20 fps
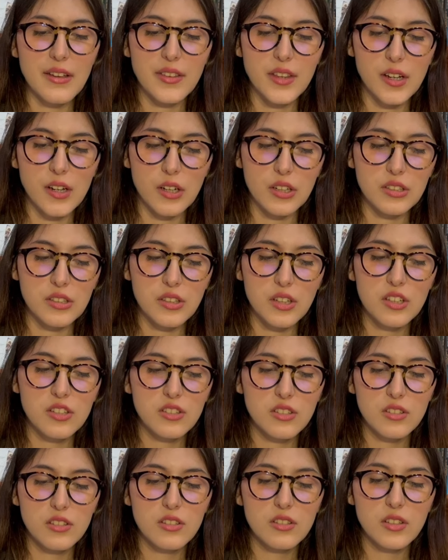the
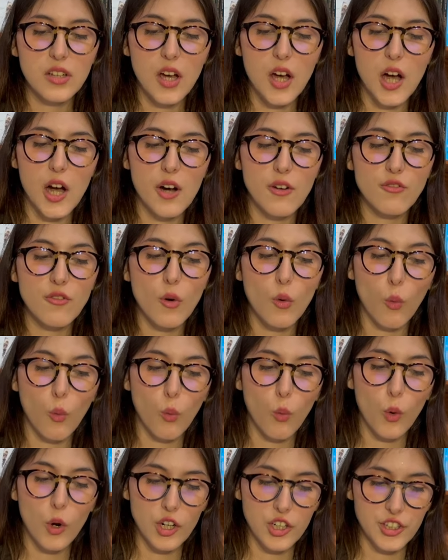conditions of
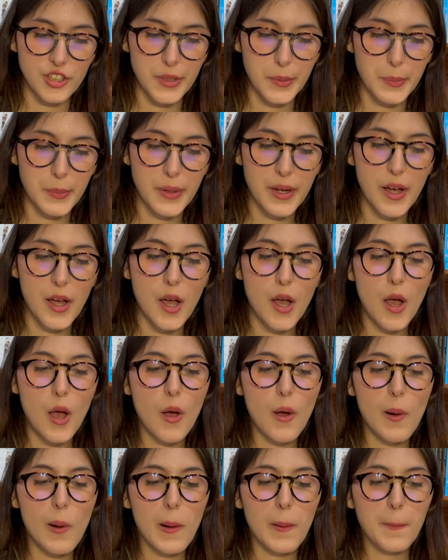worship.
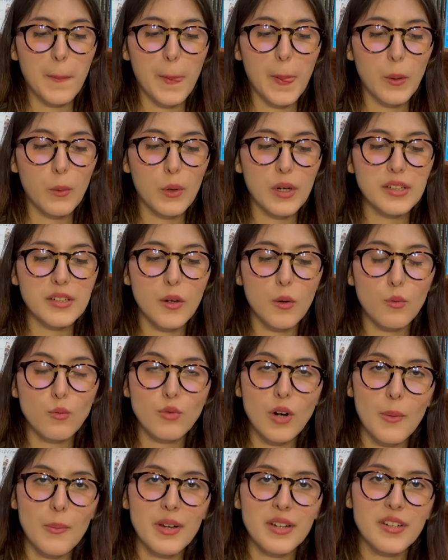What
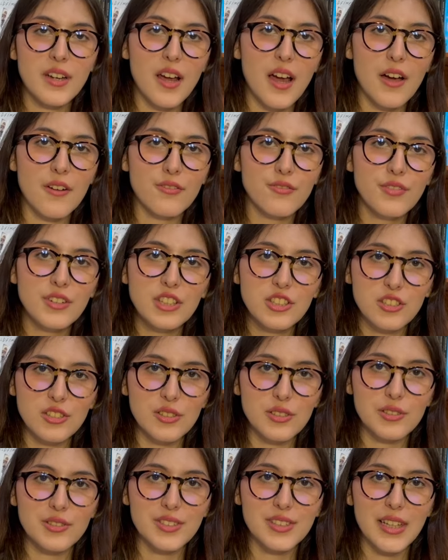Roman
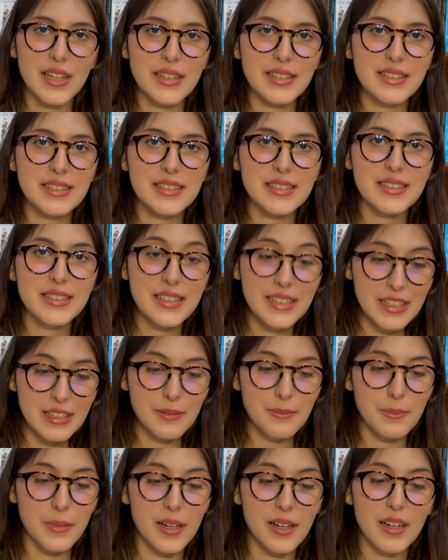officials
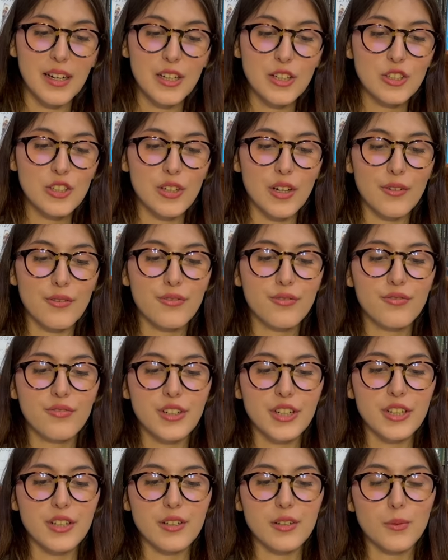seem to have
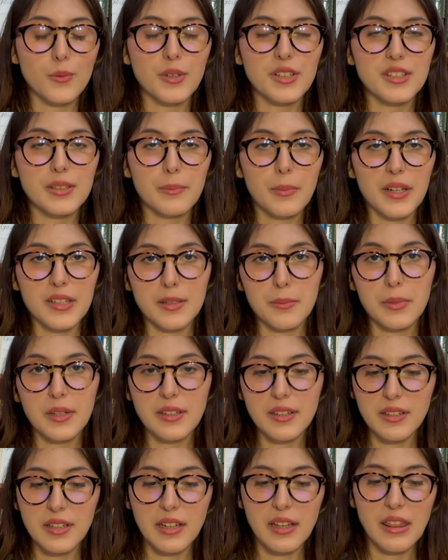feared was the
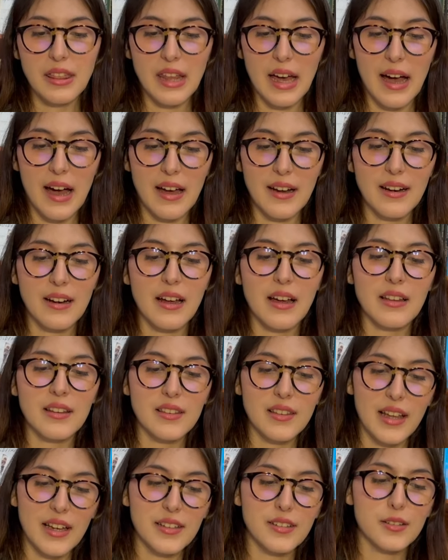possibility that,
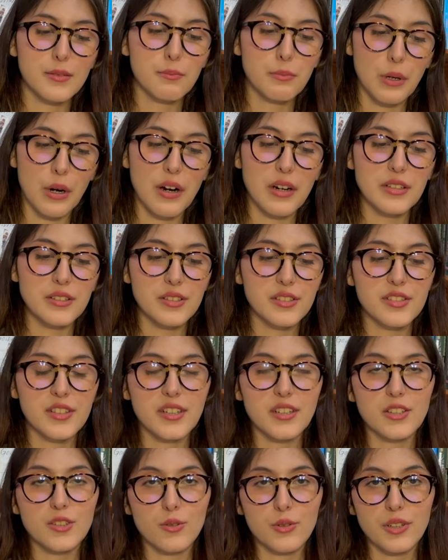unless brought under
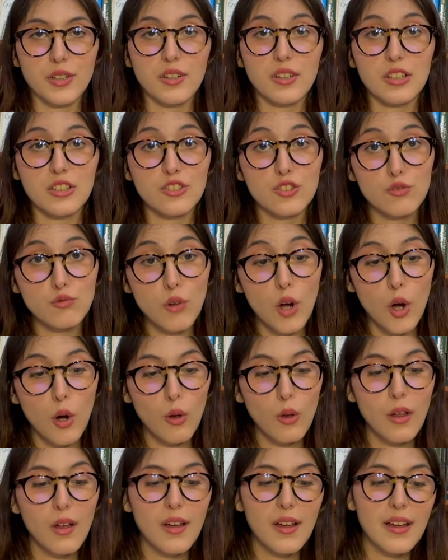senatorial
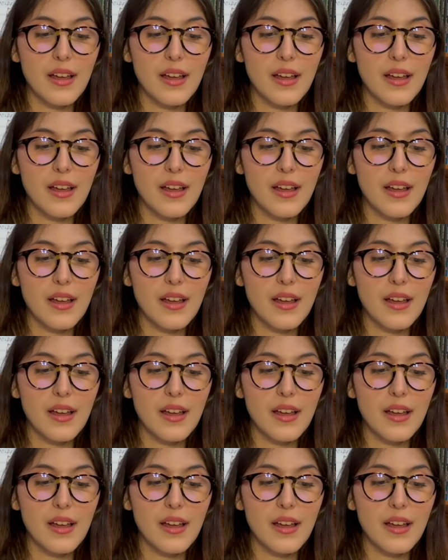control,